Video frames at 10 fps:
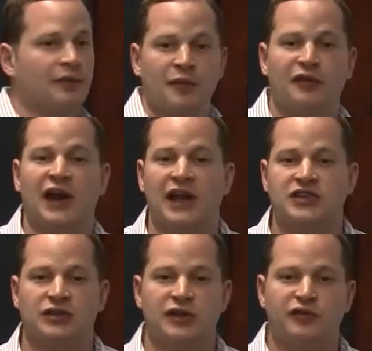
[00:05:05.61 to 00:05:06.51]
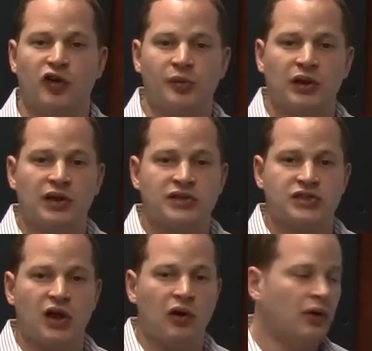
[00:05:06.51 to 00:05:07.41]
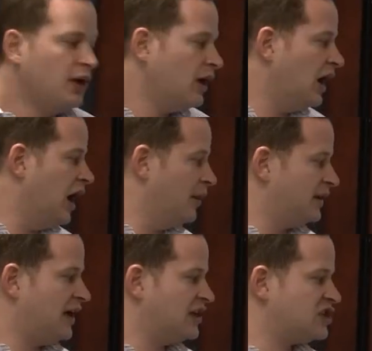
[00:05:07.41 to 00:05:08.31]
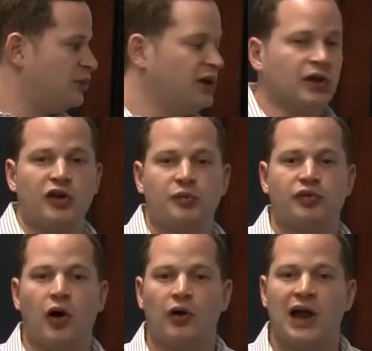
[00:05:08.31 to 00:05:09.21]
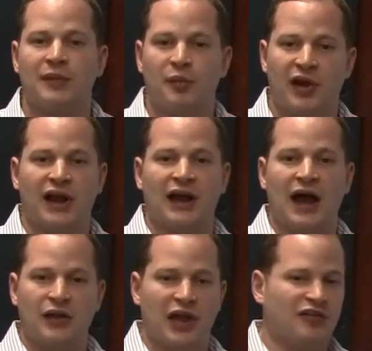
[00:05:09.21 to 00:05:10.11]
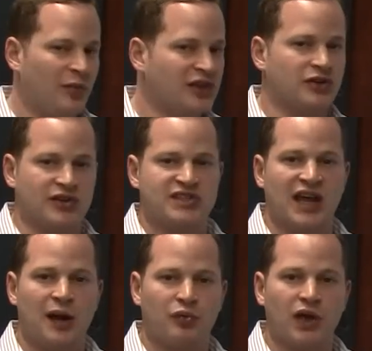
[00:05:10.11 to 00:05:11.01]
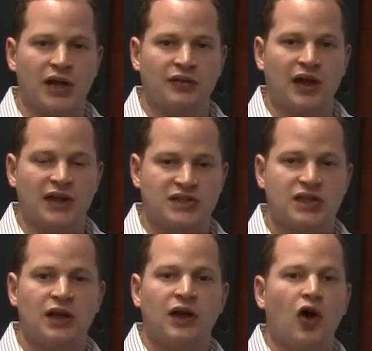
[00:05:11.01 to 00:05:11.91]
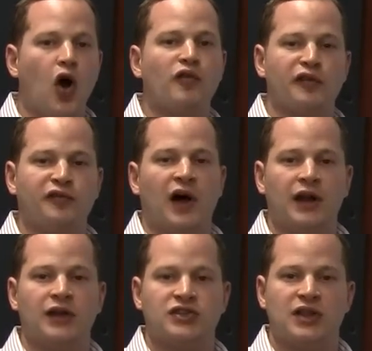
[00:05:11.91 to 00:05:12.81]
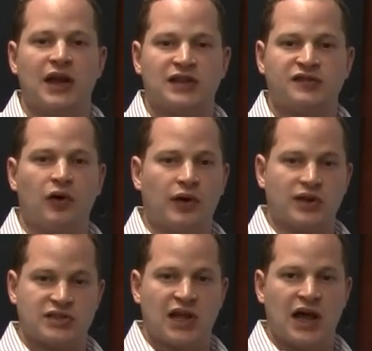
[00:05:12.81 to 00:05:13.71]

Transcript: from the financial aid formulas. So um, it tends to be a good program depending on how you have to make sure it's set up right, that it's overfunded, so that it's focused